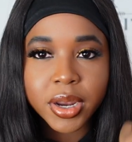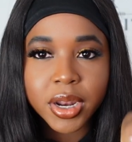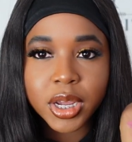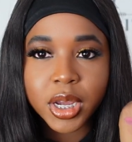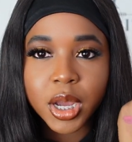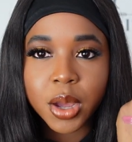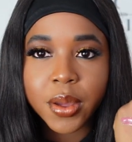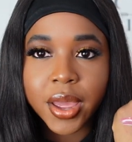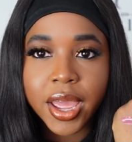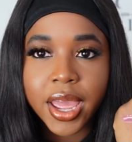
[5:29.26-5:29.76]
going to
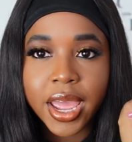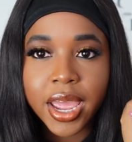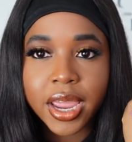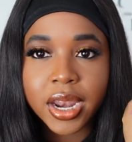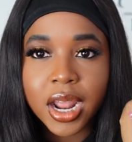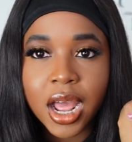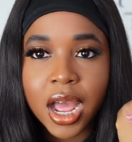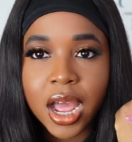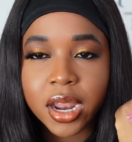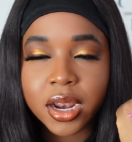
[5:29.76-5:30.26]
go
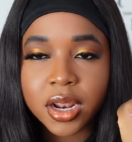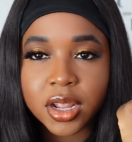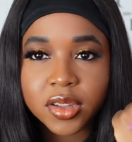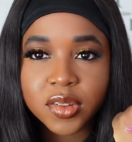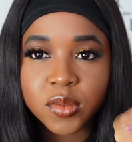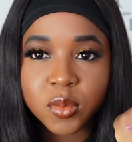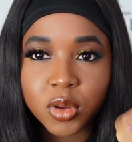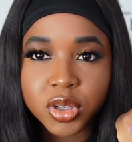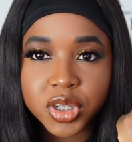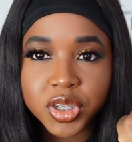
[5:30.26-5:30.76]
ahead and
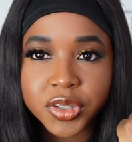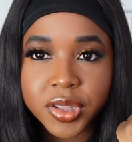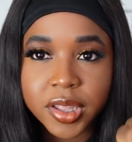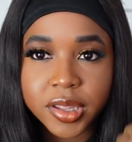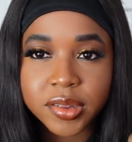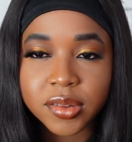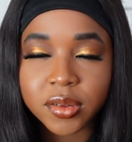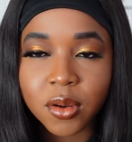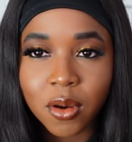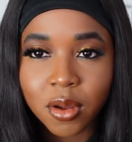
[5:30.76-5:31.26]
swatch
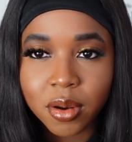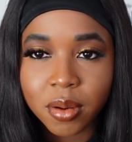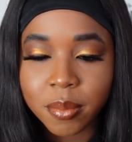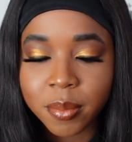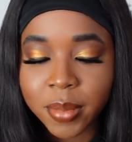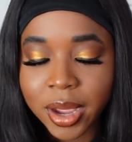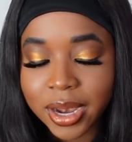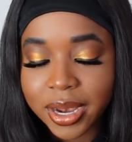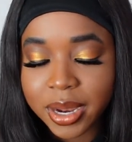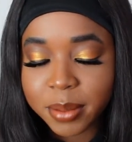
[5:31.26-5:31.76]
this on
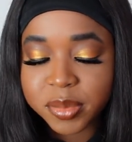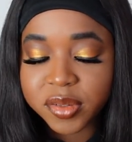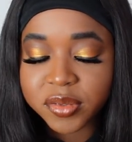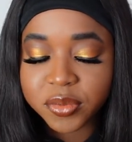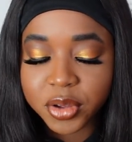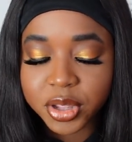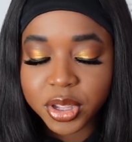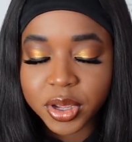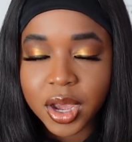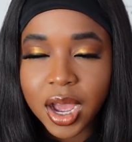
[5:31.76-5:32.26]
my lips
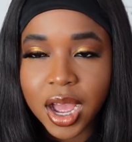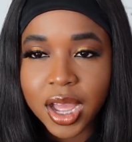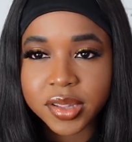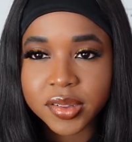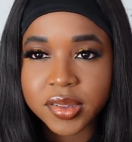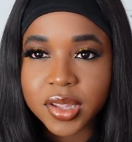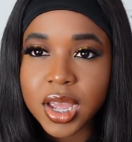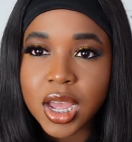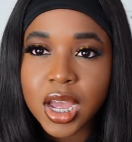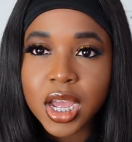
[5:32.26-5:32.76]
for you
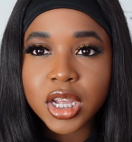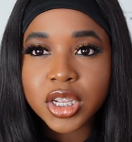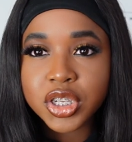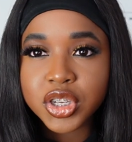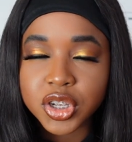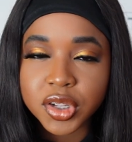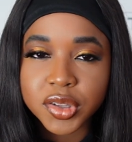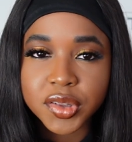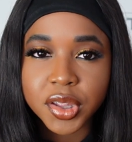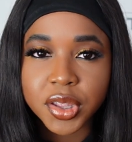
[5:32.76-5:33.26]
guys
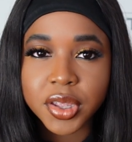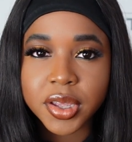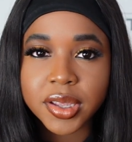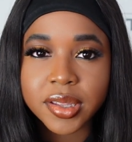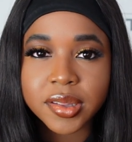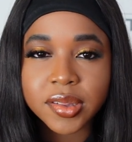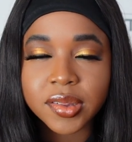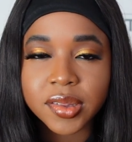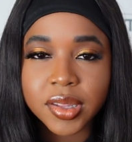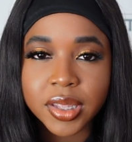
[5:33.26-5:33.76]
just so you
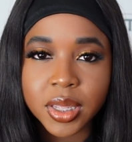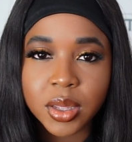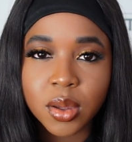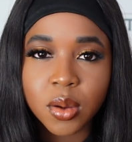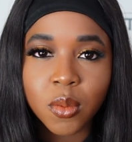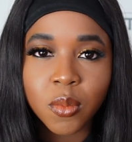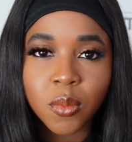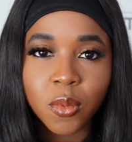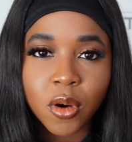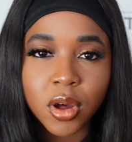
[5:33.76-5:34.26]
can see
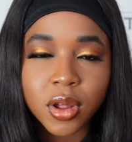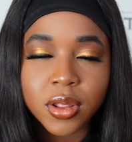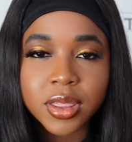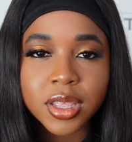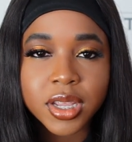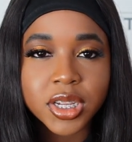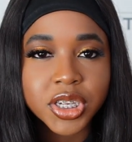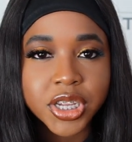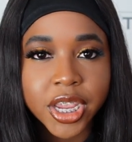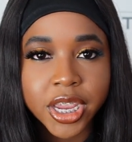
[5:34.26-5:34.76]
what
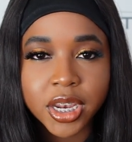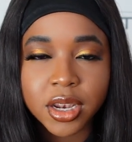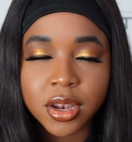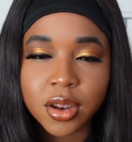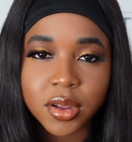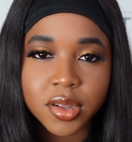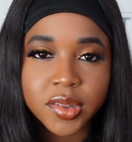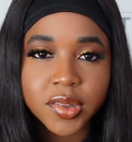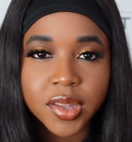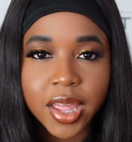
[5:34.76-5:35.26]
the shade
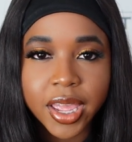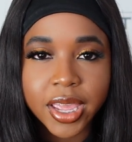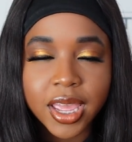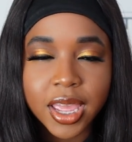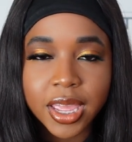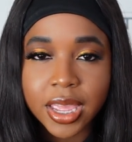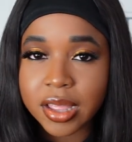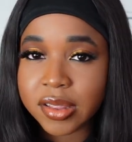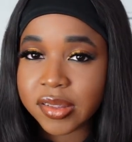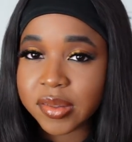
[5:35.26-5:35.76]
looks like
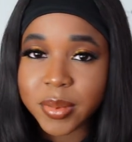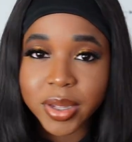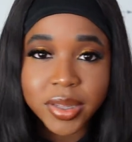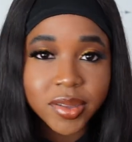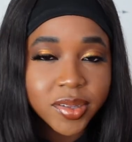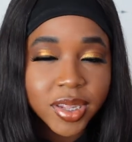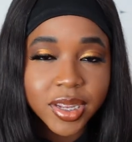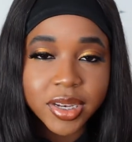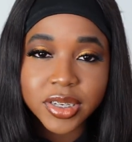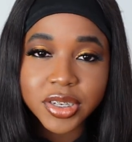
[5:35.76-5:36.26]
against my
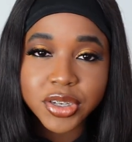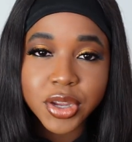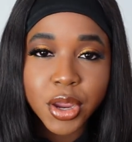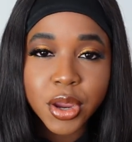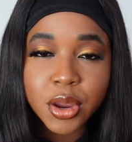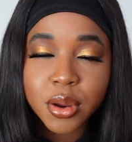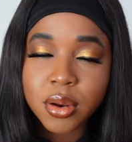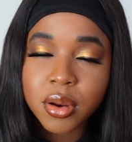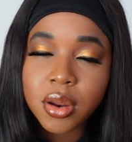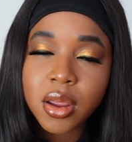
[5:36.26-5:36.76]
skin
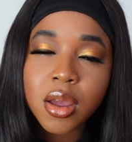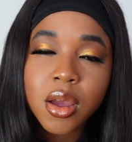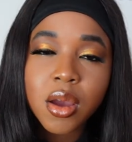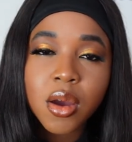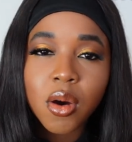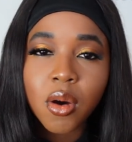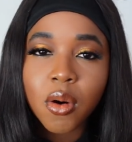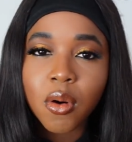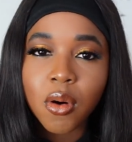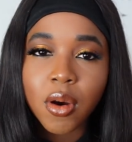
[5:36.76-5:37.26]
tone
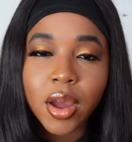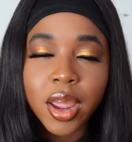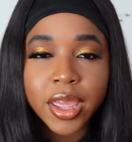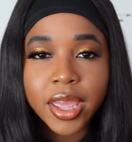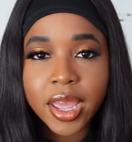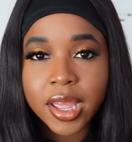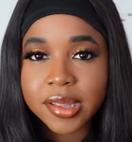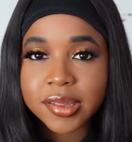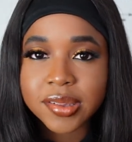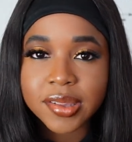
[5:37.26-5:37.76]
or
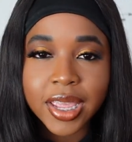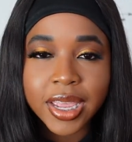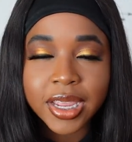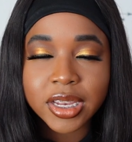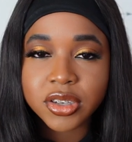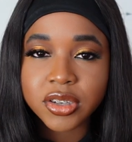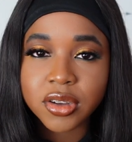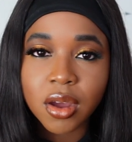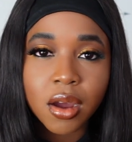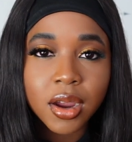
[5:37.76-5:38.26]
against a
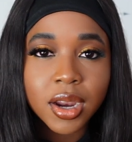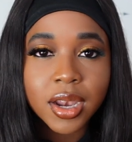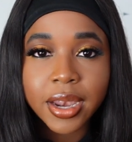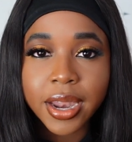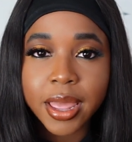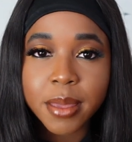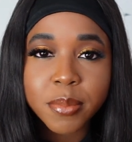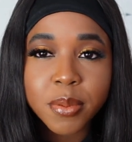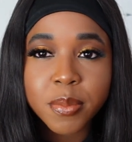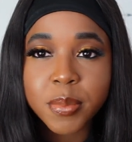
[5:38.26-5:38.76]
dark
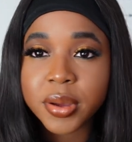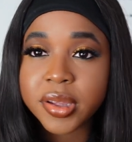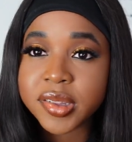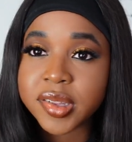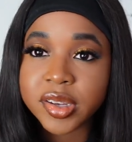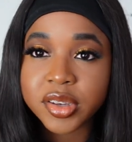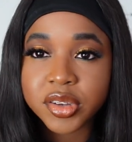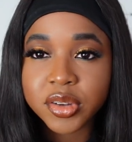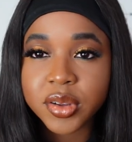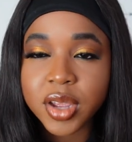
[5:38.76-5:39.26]
lip because
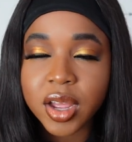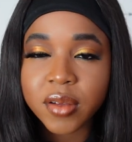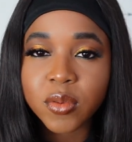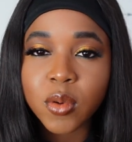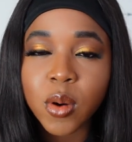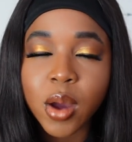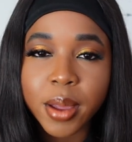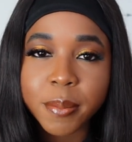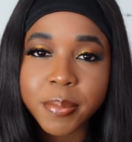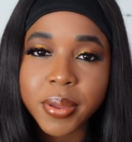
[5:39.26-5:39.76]
I do have
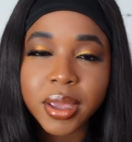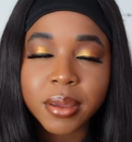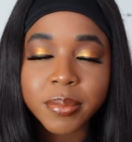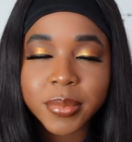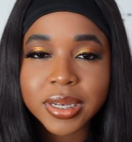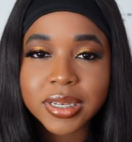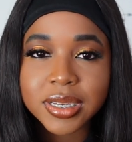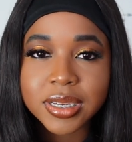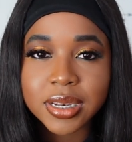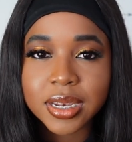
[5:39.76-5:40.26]
quite
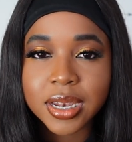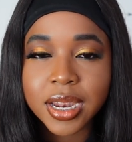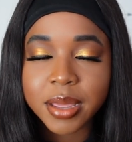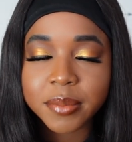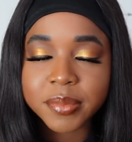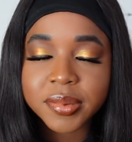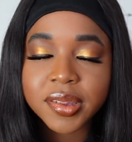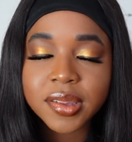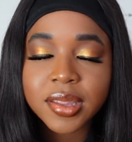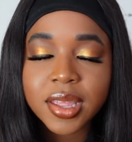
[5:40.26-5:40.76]
pigmented
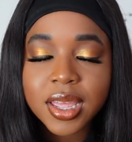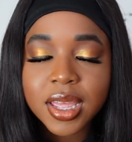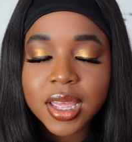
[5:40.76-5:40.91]
lips.